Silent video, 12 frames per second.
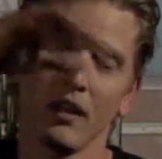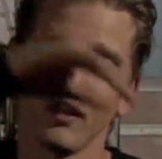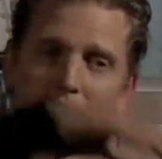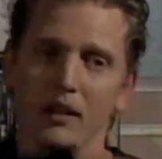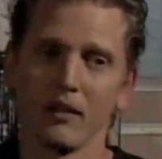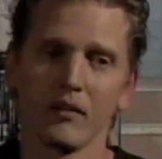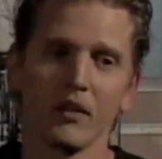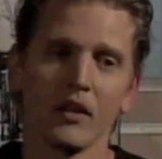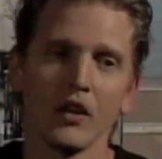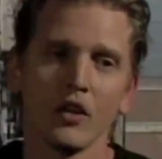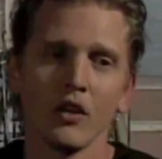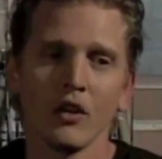Uh,
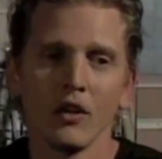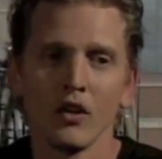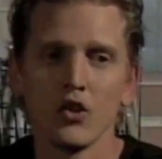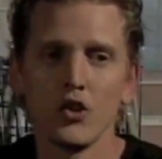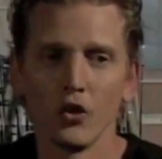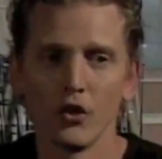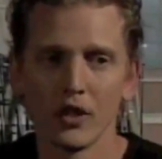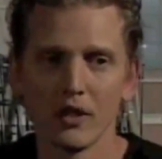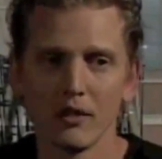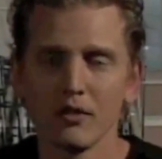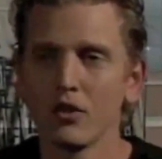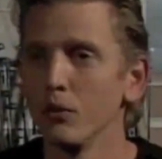
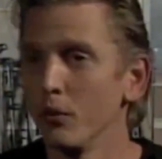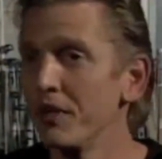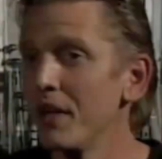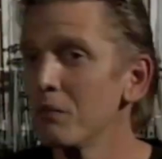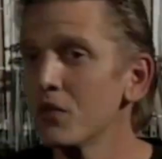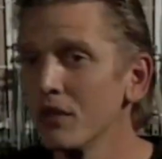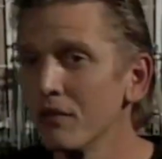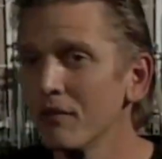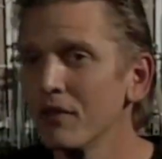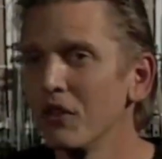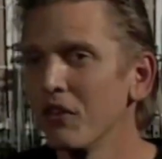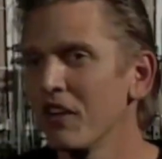journey to redemption.
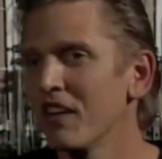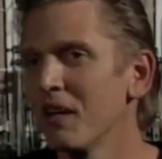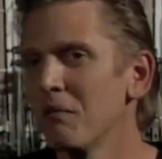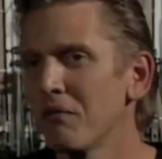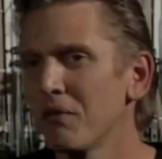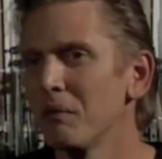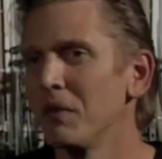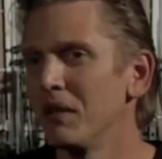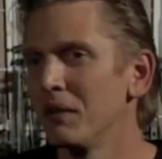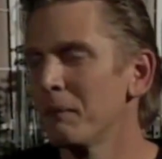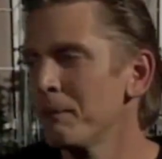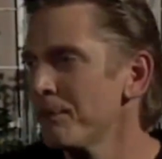You know, they come from
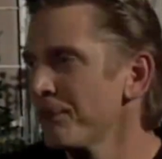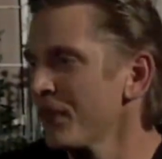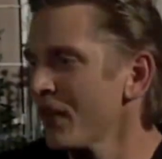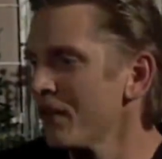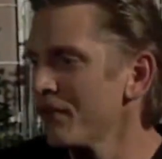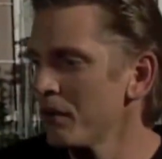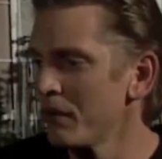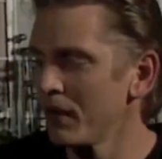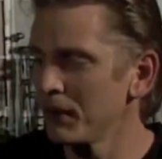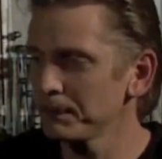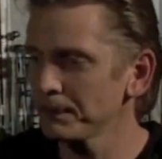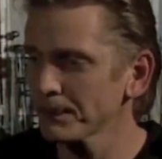a from
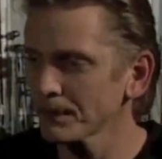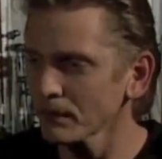a